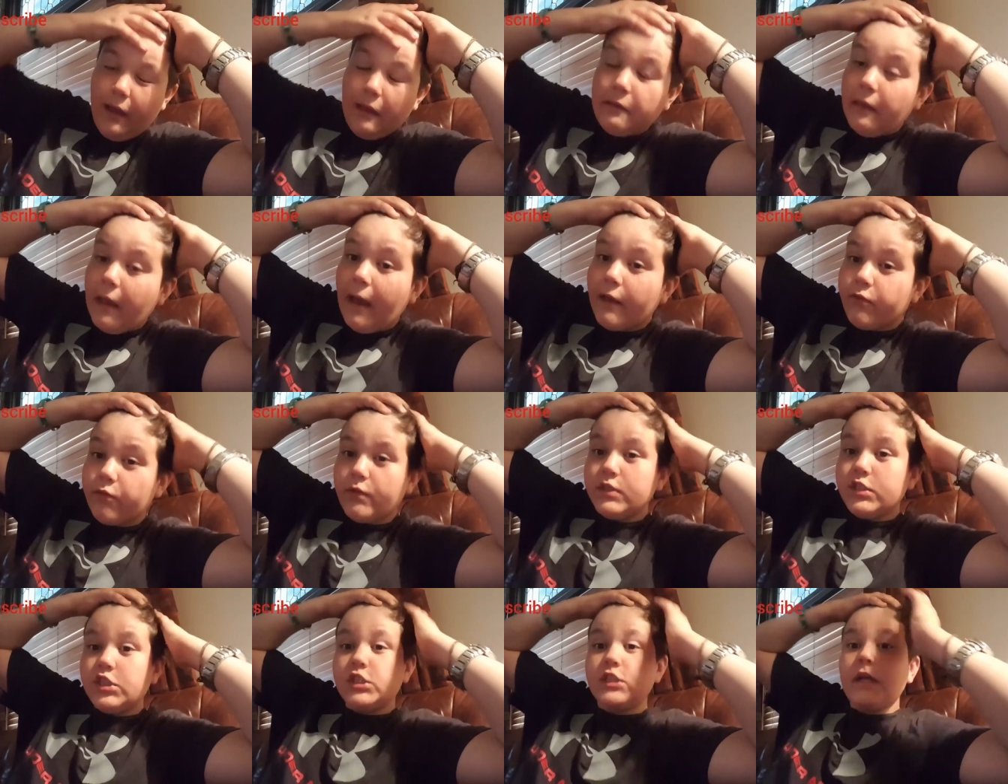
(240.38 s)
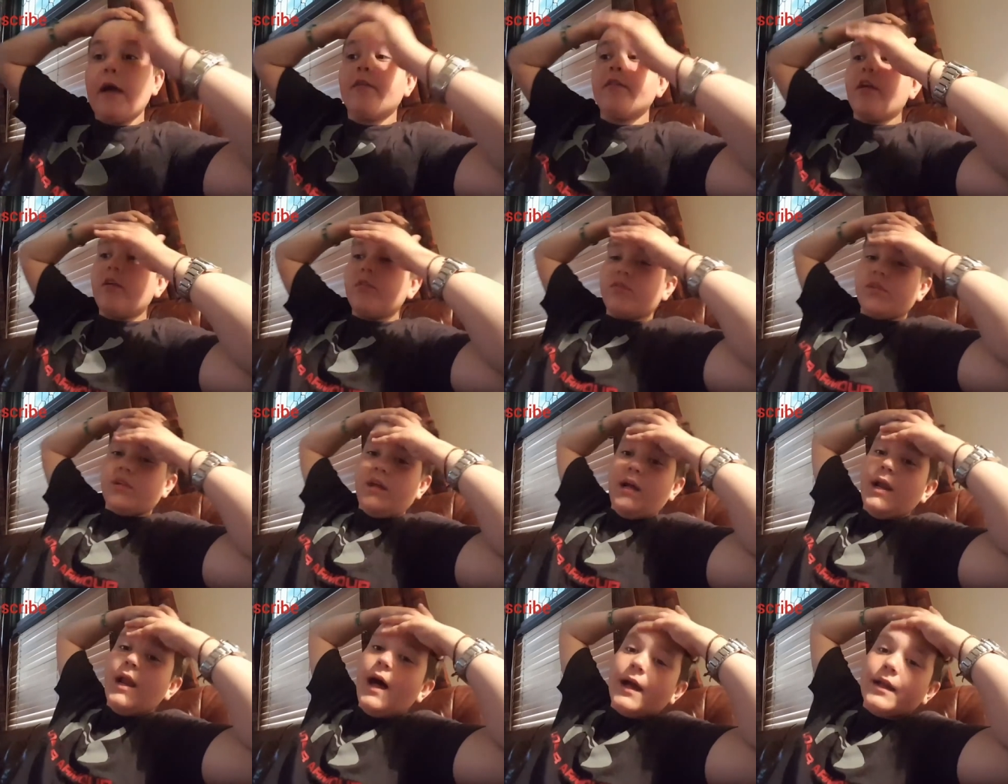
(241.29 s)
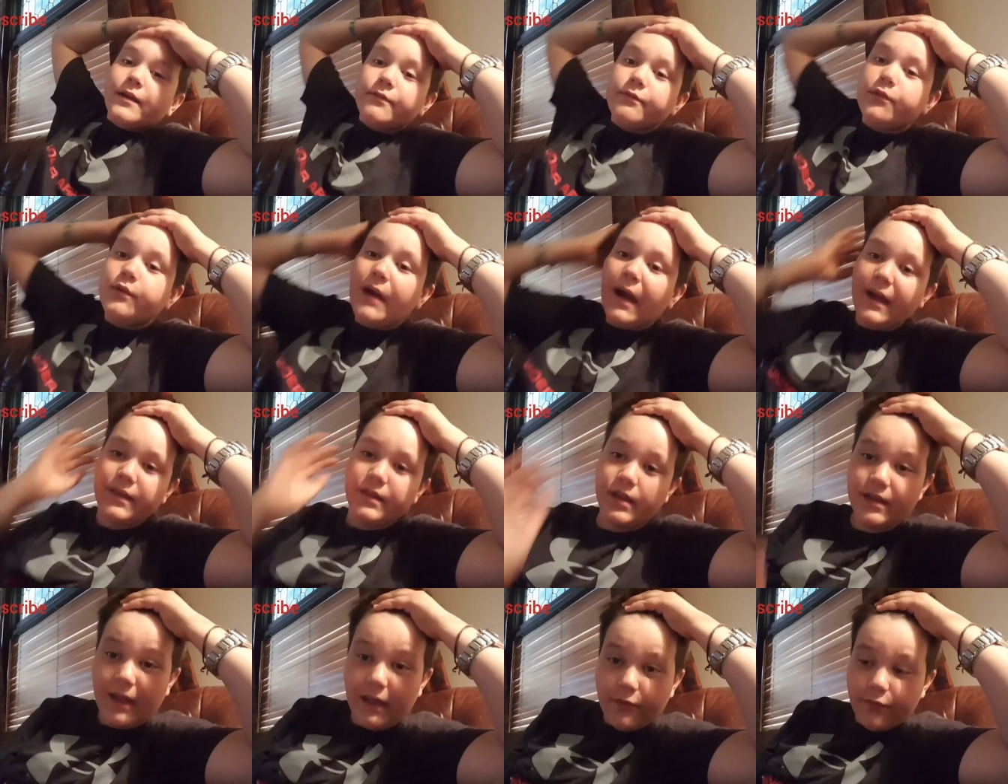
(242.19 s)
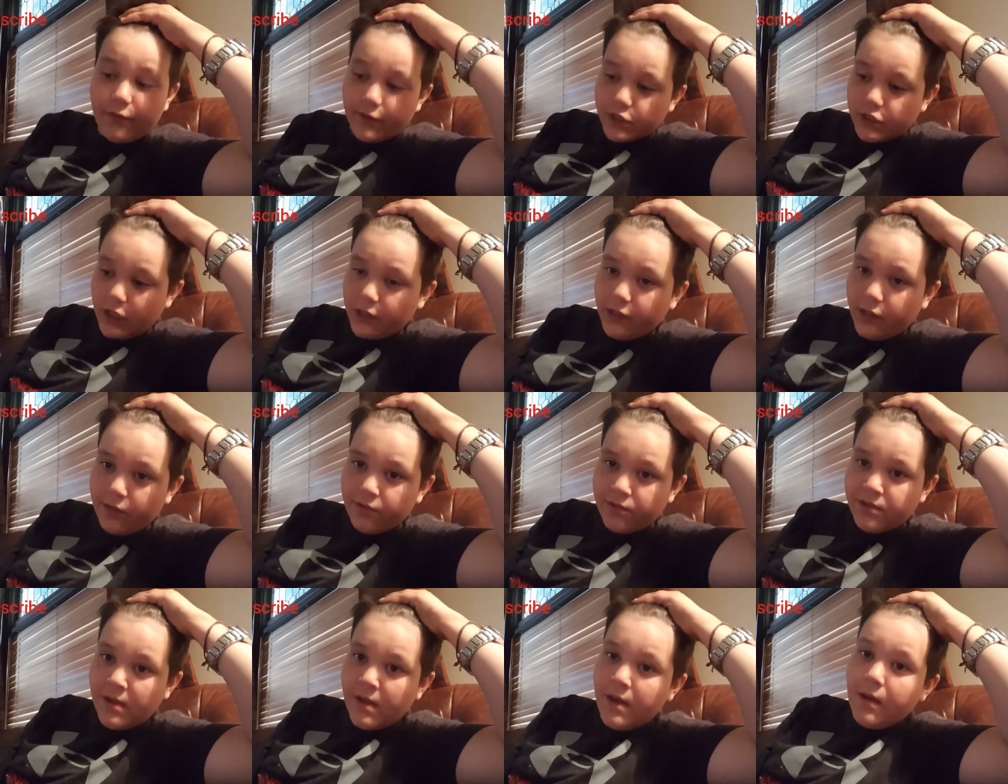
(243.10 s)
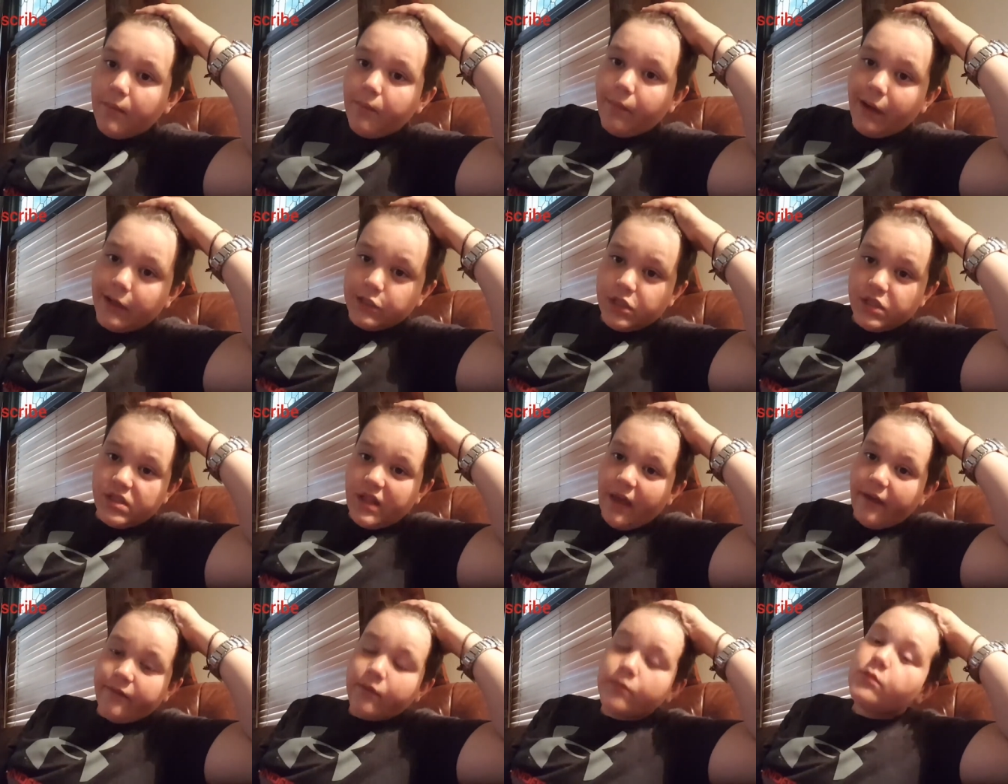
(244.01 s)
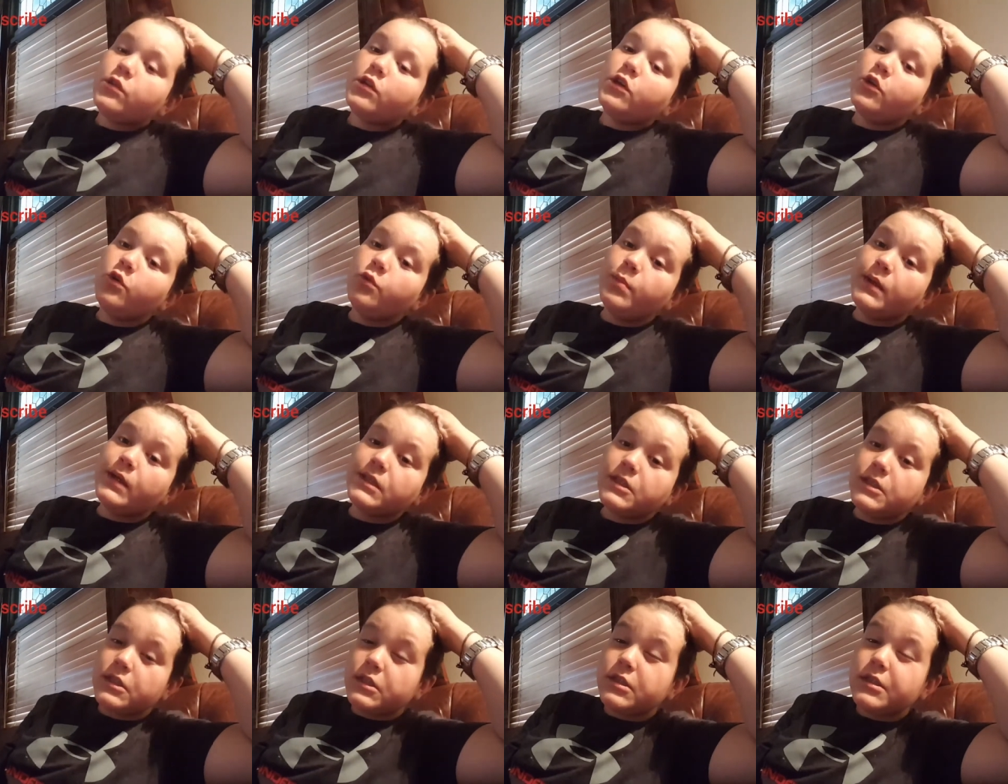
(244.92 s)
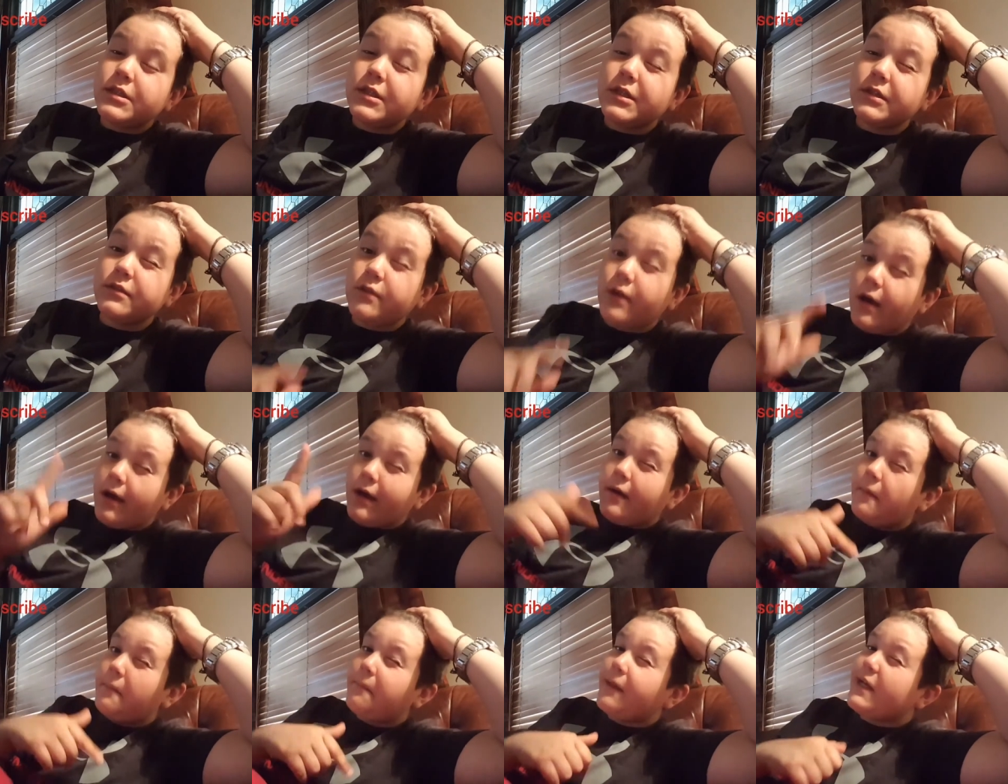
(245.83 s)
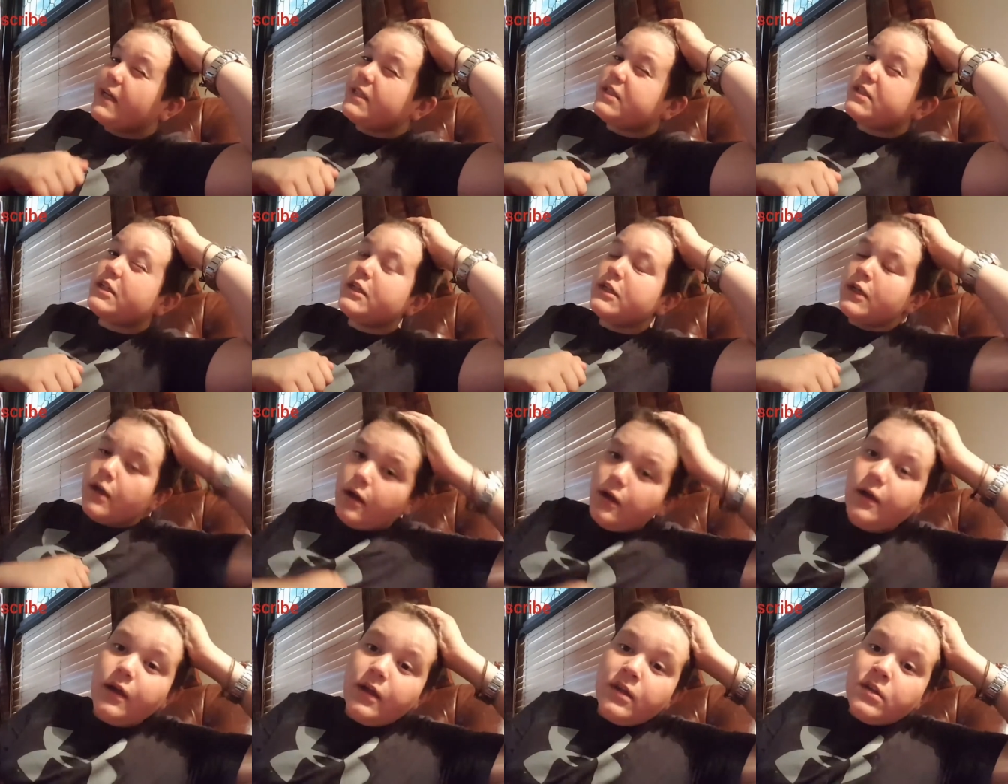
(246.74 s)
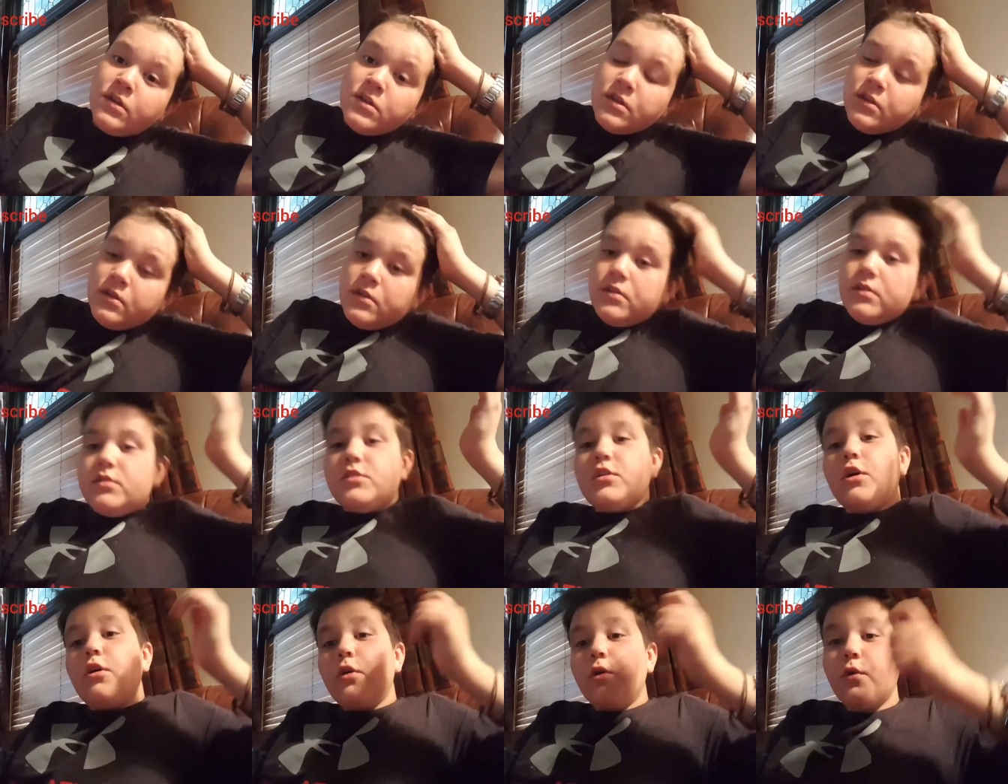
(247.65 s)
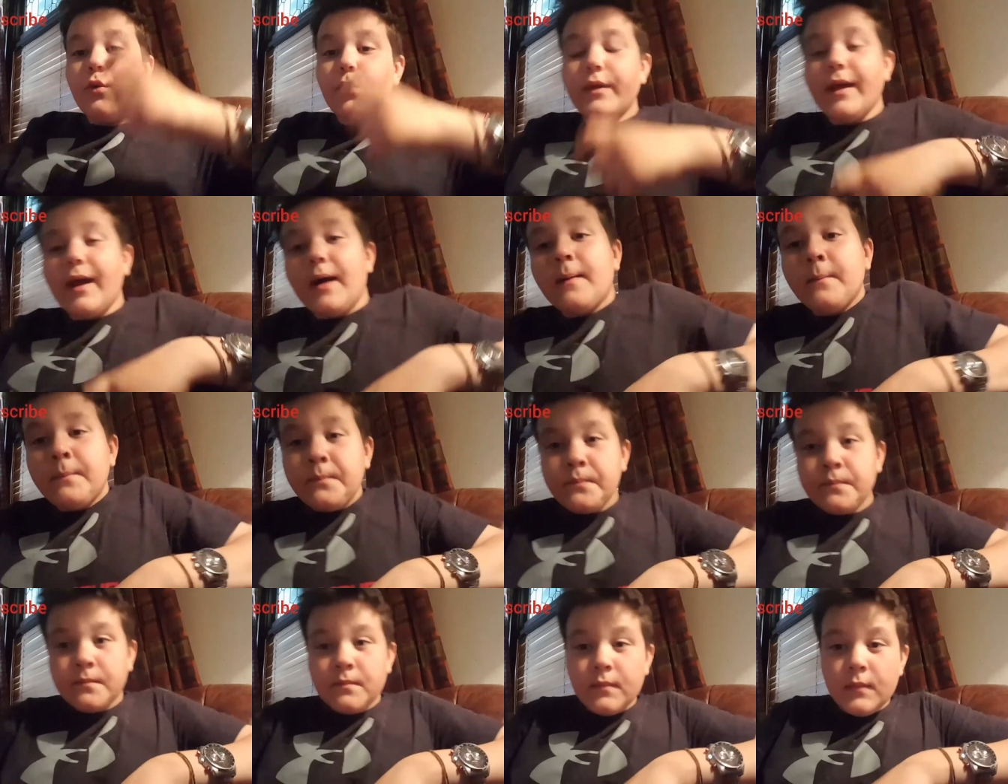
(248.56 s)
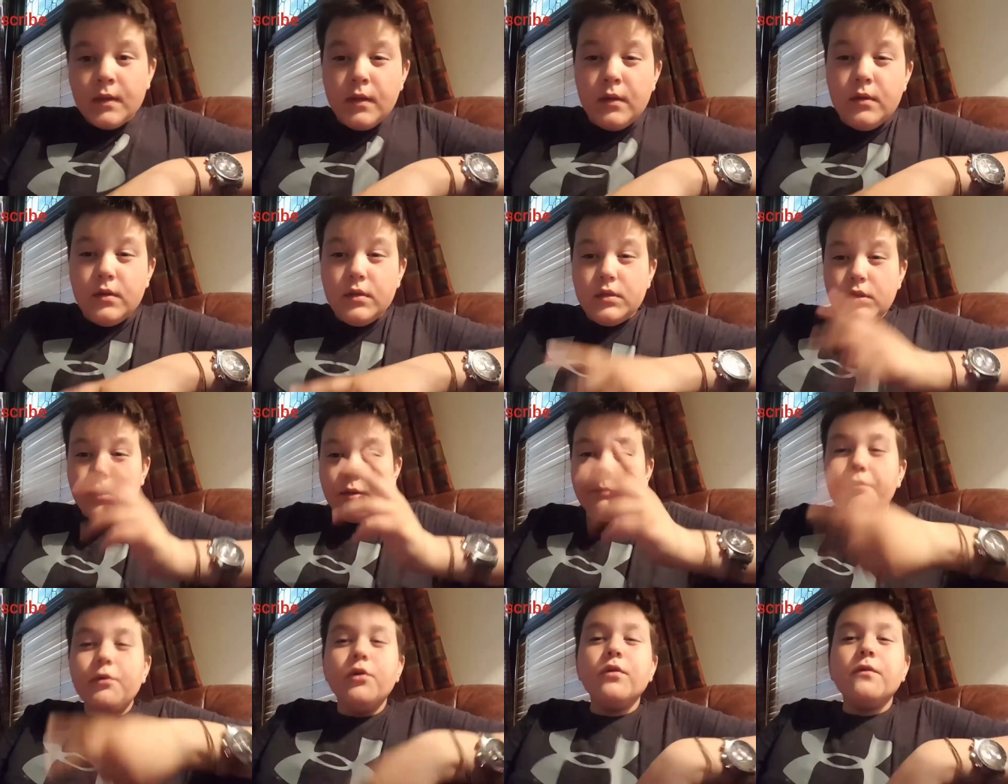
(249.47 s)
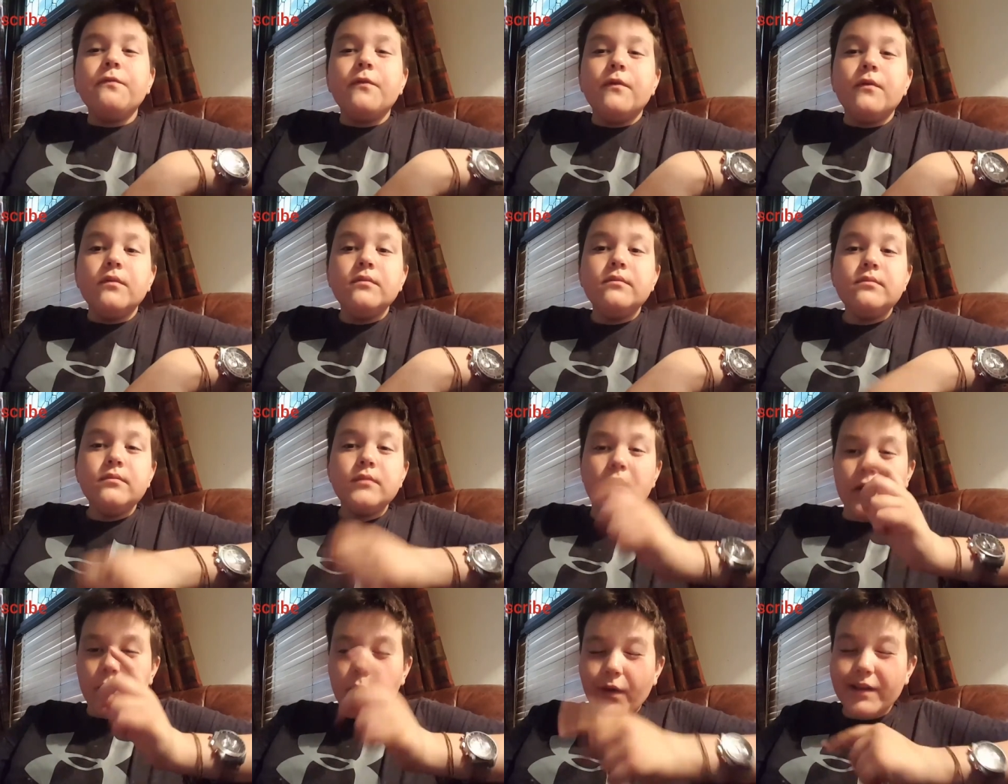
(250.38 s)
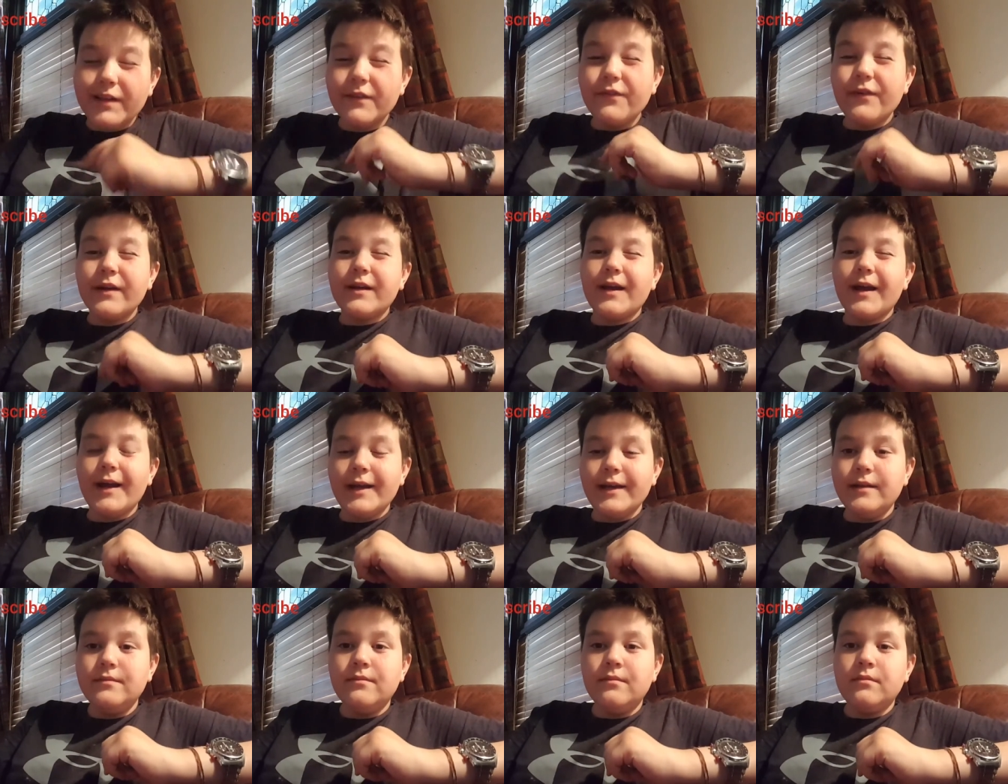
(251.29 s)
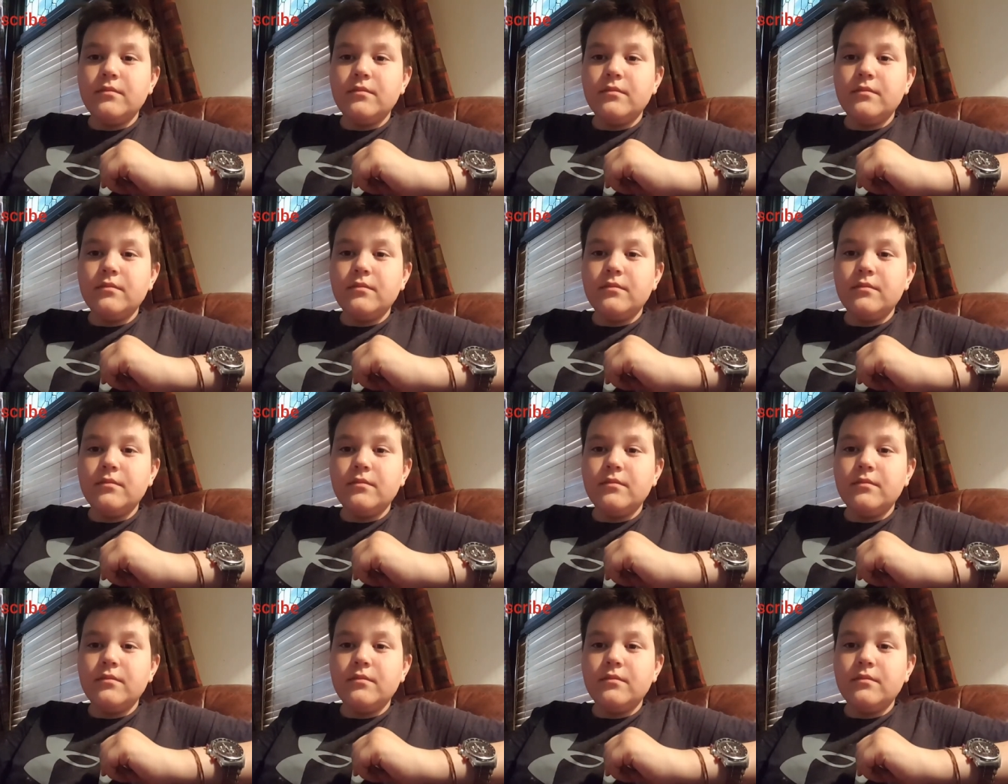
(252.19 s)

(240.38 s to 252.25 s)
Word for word: guys asked for shoutouts, and a lot of you guys didn't ask for shoutouts, but I just gave them to you because you're amazing. So, yeah, you're beautiful. You're one of a kind.